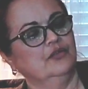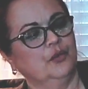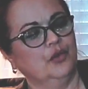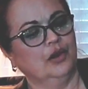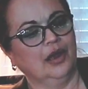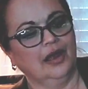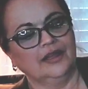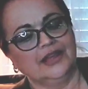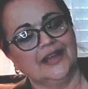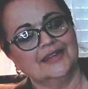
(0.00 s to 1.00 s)
for
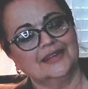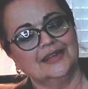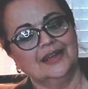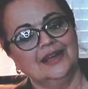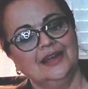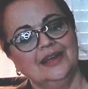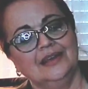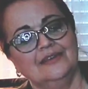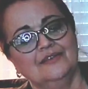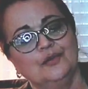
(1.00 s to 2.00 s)
yet
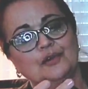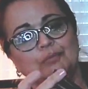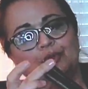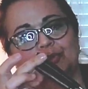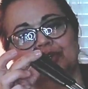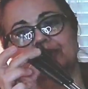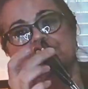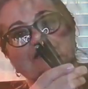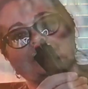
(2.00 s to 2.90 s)
for more